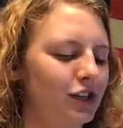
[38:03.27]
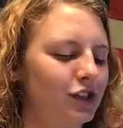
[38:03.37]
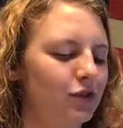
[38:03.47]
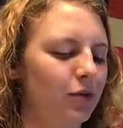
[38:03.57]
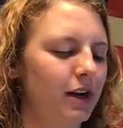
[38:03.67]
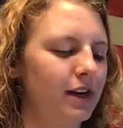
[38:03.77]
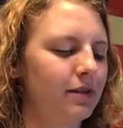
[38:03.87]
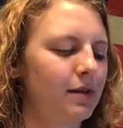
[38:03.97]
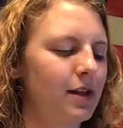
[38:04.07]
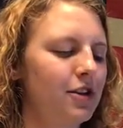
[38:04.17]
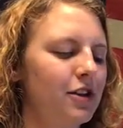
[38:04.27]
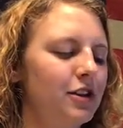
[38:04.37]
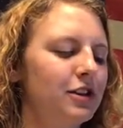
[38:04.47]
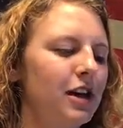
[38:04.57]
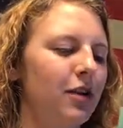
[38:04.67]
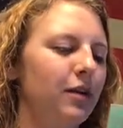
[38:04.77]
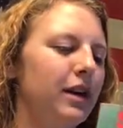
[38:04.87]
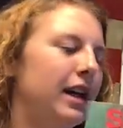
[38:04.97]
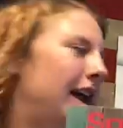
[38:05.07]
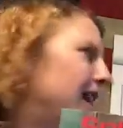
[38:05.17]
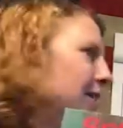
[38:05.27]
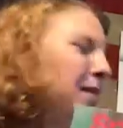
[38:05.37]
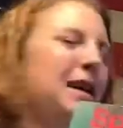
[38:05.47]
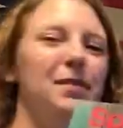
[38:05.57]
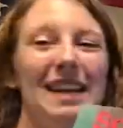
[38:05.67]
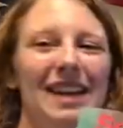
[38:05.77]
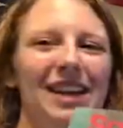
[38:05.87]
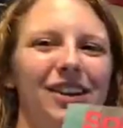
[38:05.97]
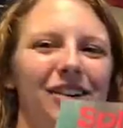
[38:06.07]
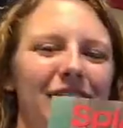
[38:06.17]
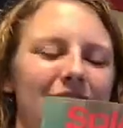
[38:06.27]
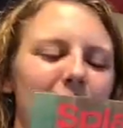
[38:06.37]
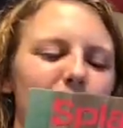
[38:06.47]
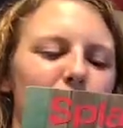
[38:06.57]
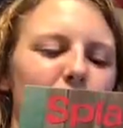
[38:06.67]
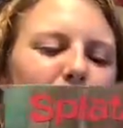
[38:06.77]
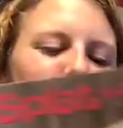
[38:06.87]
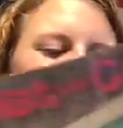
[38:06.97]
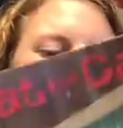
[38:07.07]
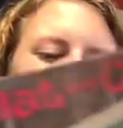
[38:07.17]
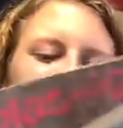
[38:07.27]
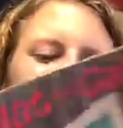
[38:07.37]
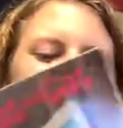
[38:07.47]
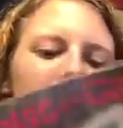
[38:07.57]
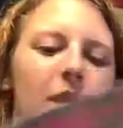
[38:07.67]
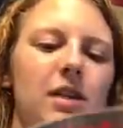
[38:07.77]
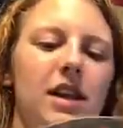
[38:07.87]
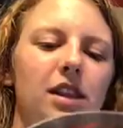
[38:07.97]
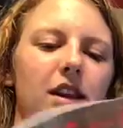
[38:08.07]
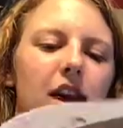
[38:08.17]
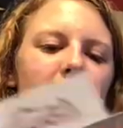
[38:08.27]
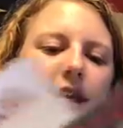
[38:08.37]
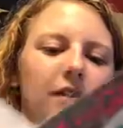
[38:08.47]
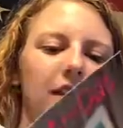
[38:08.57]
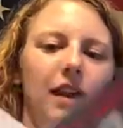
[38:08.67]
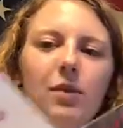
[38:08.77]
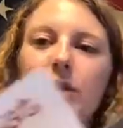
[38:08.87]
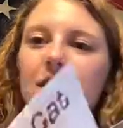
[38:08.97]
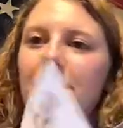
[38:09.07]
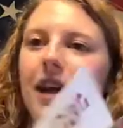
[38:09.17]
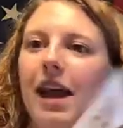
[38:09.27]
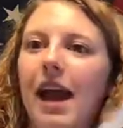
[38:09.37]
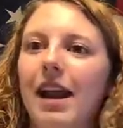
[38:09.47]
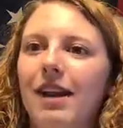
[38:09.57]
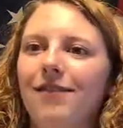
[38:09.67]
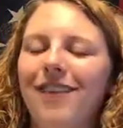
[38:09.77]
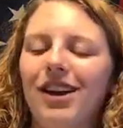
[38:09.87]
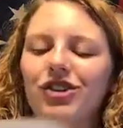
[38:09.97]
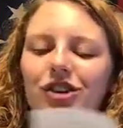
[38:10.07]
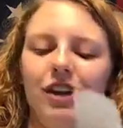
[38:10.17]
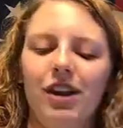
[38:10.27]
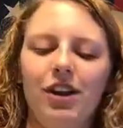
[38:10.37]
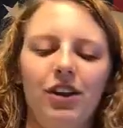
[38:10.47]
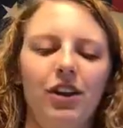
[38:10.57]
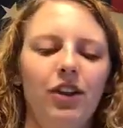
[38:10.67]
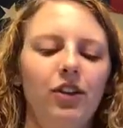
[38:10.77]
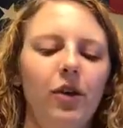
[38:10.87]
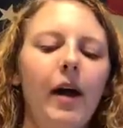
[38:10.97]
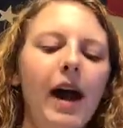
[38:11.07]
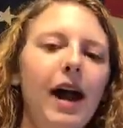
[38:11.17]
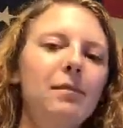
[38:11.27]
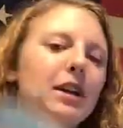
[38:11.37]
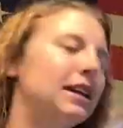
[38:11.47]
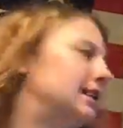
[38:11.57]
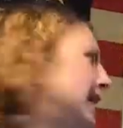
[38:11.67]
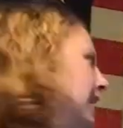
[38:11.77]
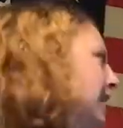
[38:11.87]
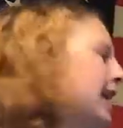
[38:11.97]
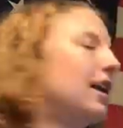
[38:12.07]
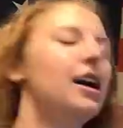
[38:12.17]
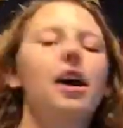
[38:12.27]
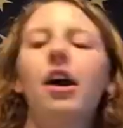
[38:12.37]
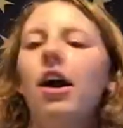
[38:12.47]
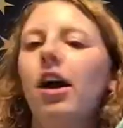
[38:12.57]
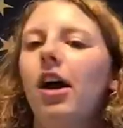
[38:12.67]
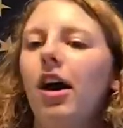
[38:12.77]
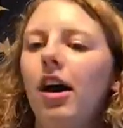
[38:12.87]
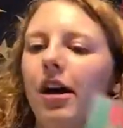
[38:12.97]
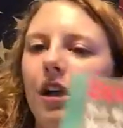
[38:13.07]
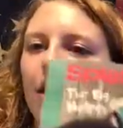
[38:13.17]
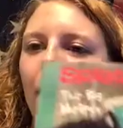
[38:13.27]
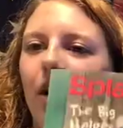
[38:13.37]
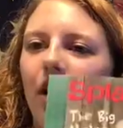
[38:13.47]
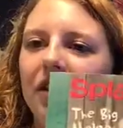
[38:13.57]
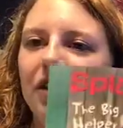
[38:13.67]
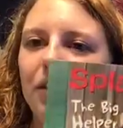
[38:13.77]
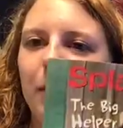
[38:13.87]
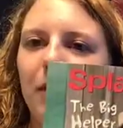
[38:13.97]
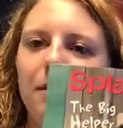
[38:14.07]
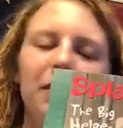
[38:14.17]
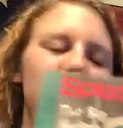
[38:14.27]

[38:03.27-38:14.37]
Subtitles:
story. So, and it made me giggle at some points with how he thought everything was an adventure. So I'm going to say that the author's purpose